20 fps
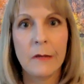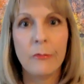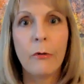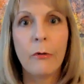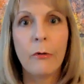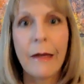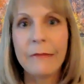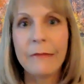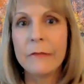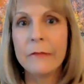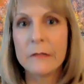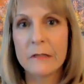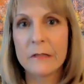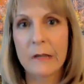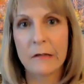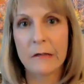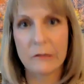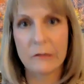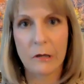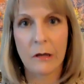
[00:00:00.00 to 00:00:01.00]
private
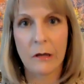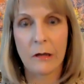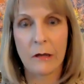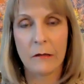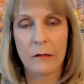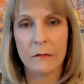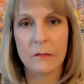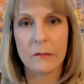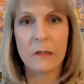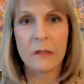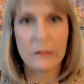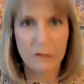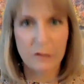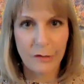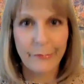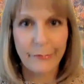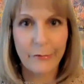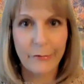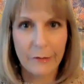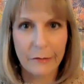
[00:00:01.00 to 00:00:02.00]

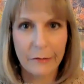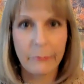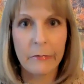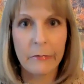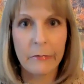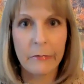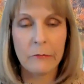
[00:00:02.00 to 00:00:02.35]
session with me,